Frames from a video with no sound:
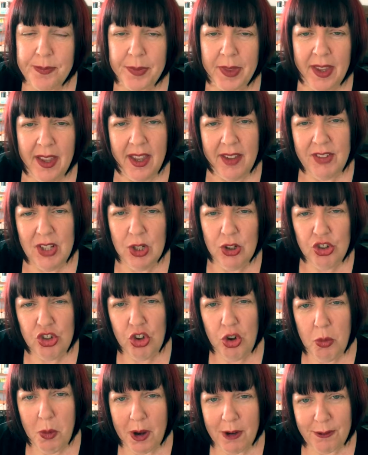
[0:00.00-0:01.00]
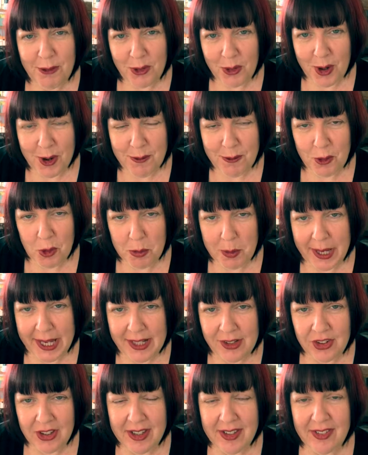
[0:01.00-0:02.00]
If you're not sure what a 404
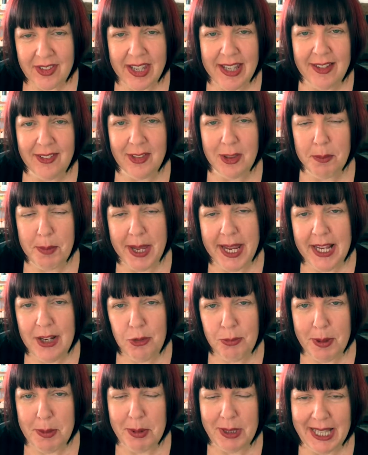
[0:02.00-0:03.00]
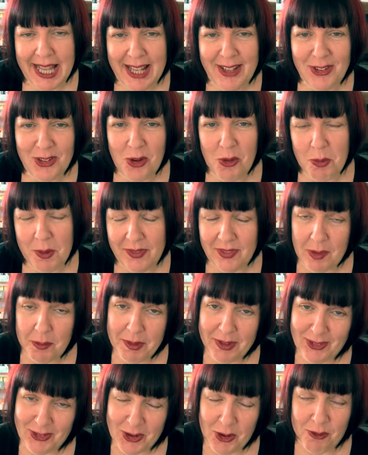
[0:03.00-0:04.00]
page is, it's the page people land on when
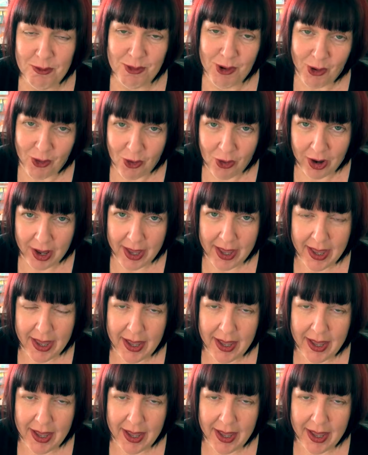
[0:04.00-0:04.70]
something's gone wrong,